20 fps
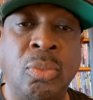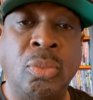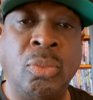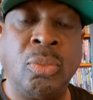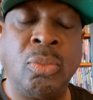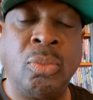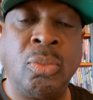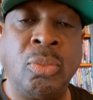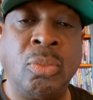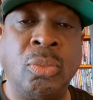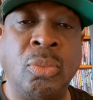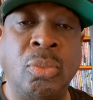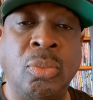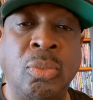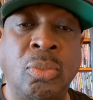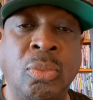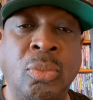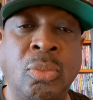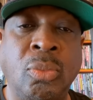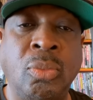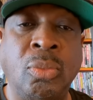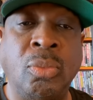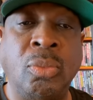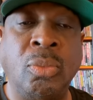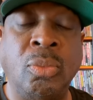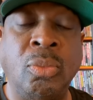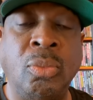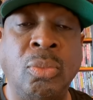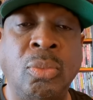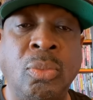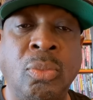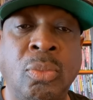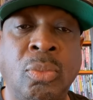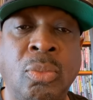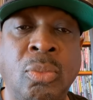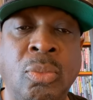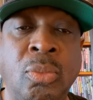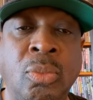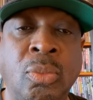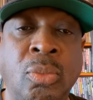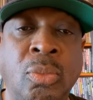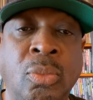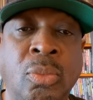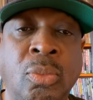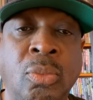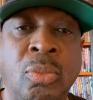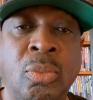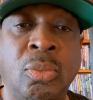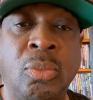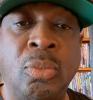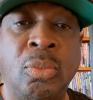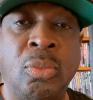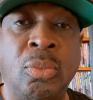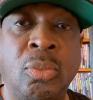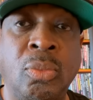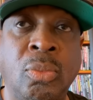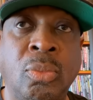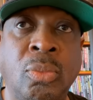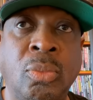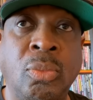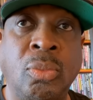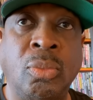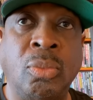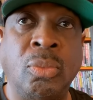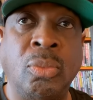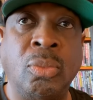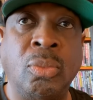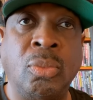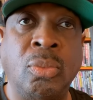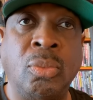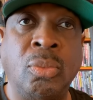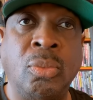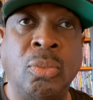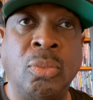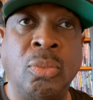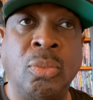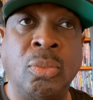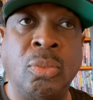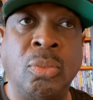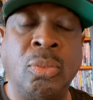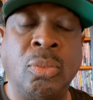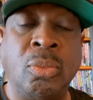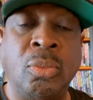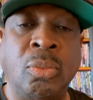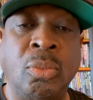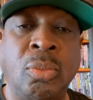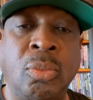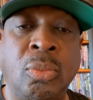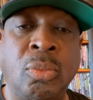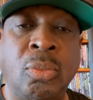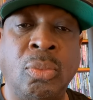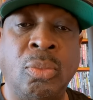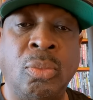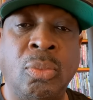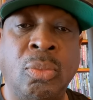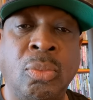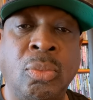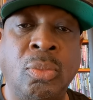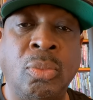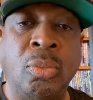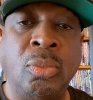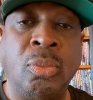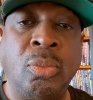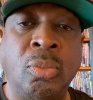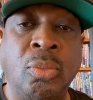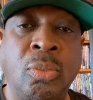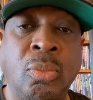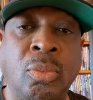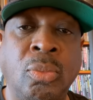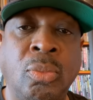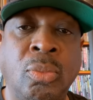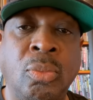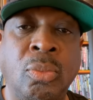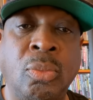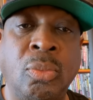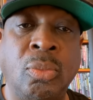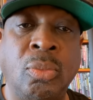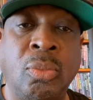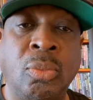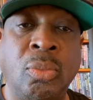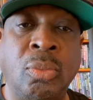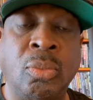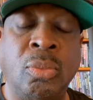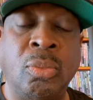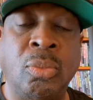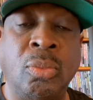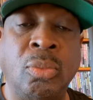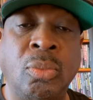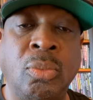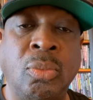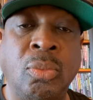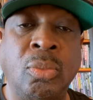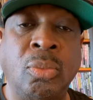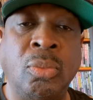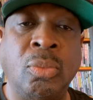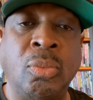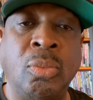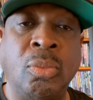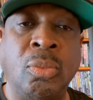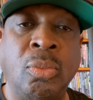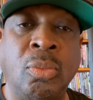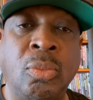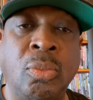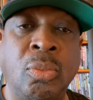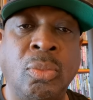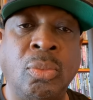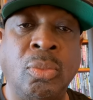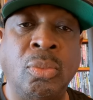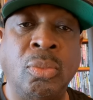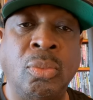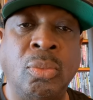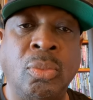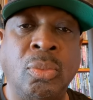(not speaking)